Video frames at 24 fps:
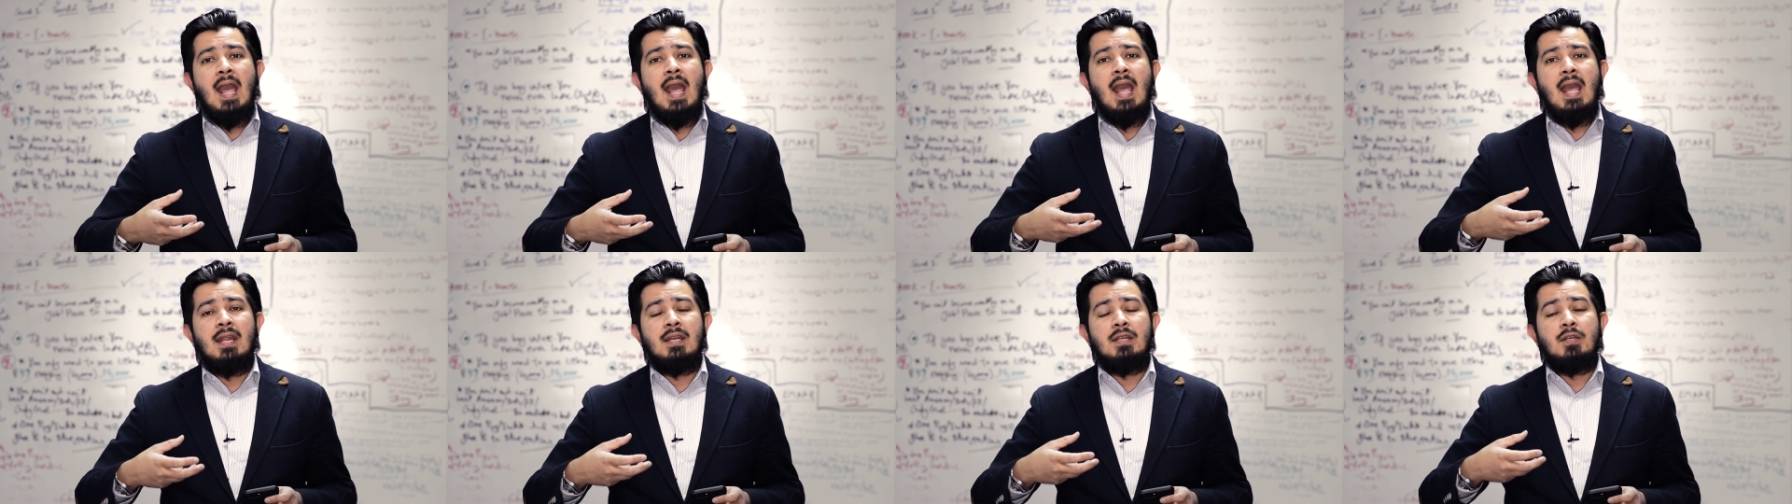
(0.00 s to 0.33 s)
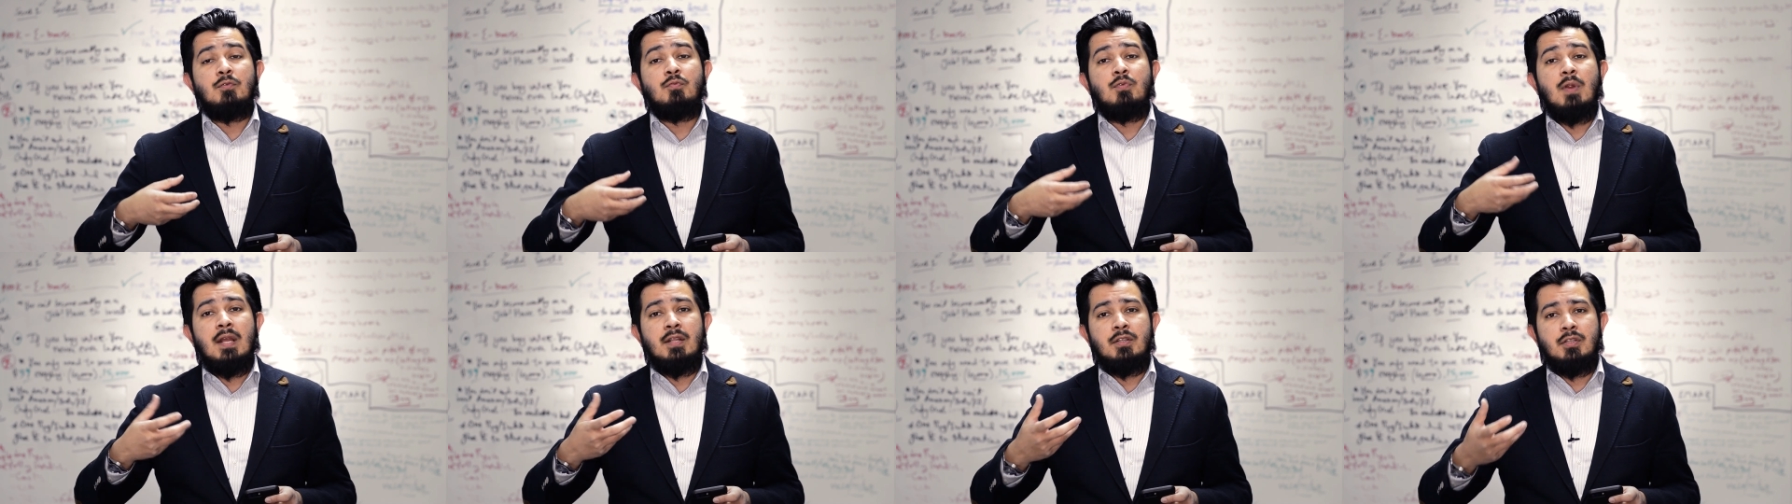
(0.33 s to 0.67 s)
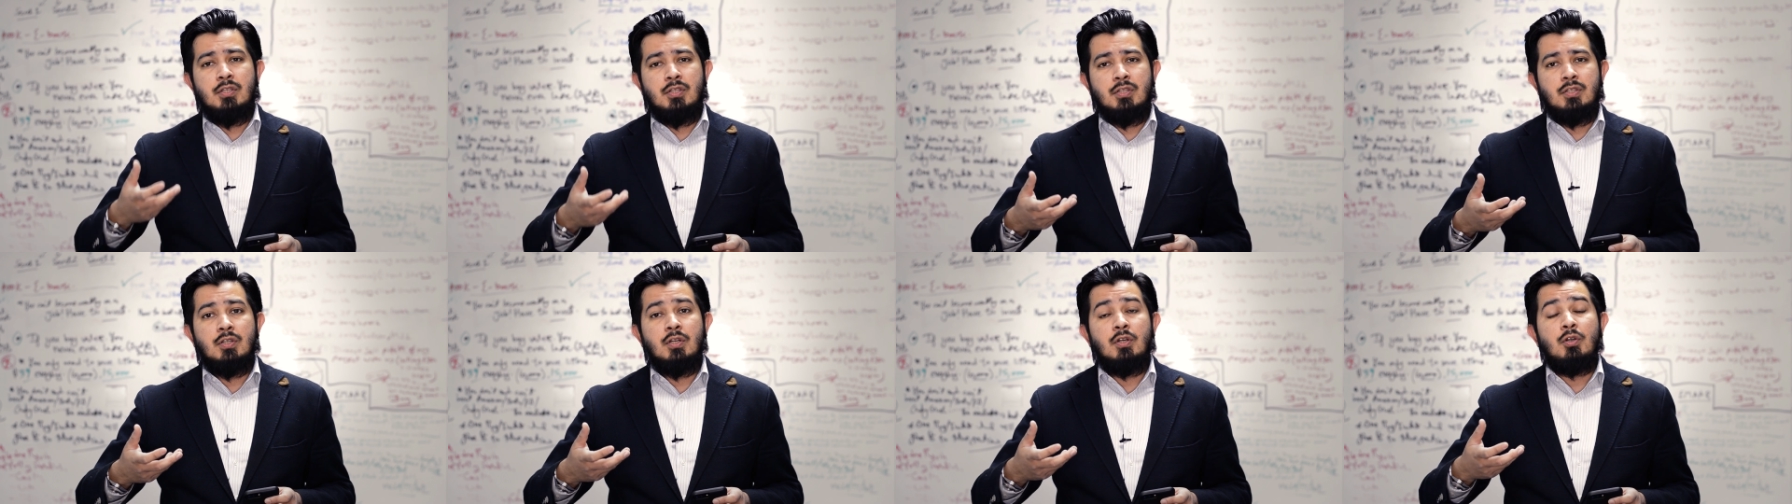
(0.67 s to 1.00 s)
and
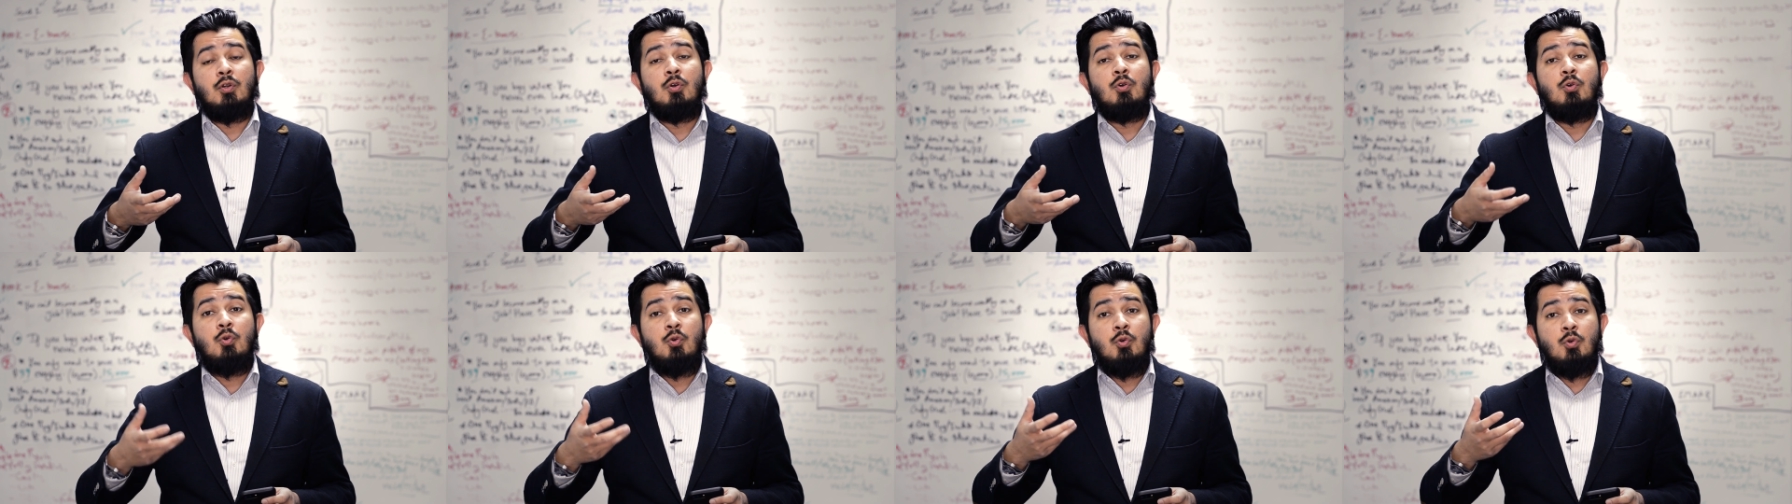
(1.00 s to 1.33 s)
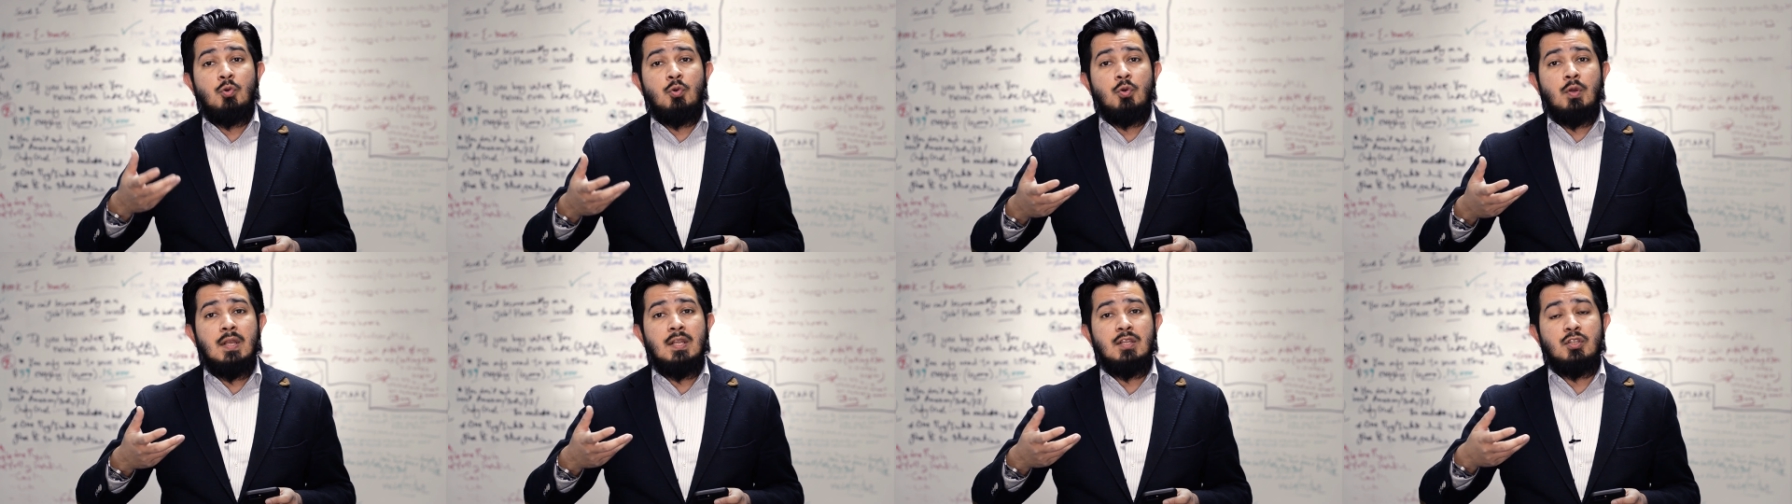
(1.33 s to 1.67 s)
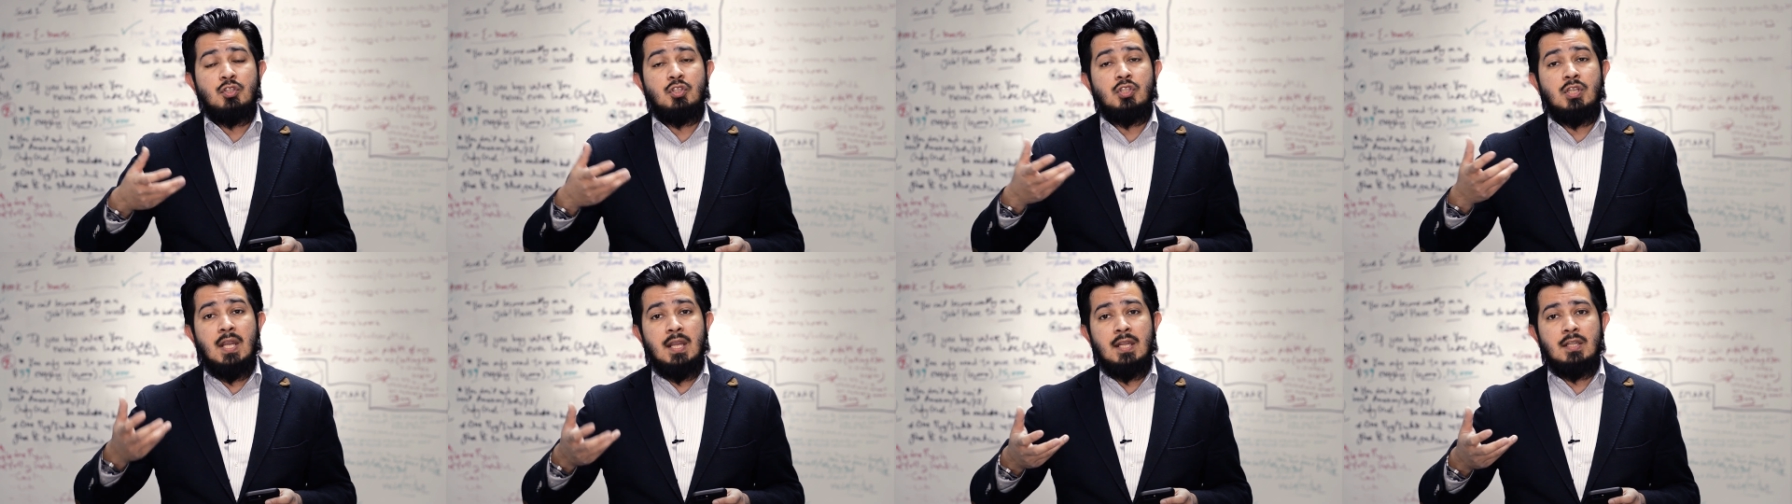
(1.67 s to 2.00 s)
register who is
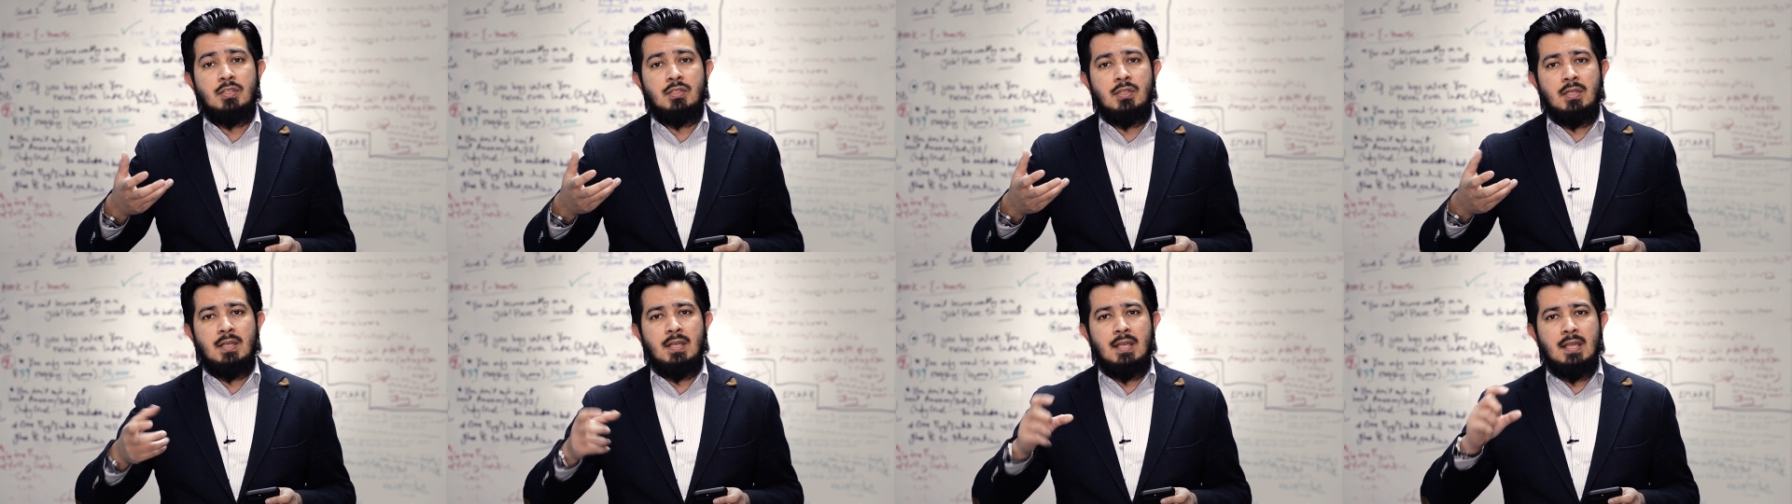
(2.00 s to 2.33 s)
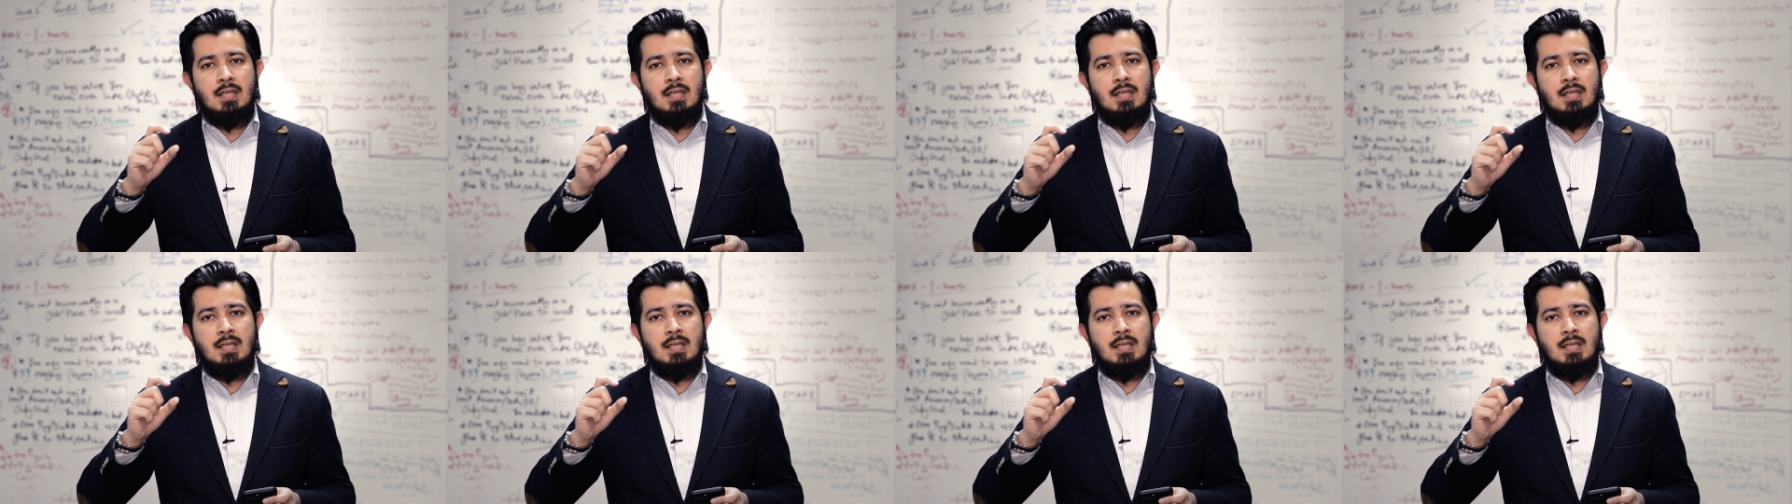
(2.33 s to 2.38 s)
changing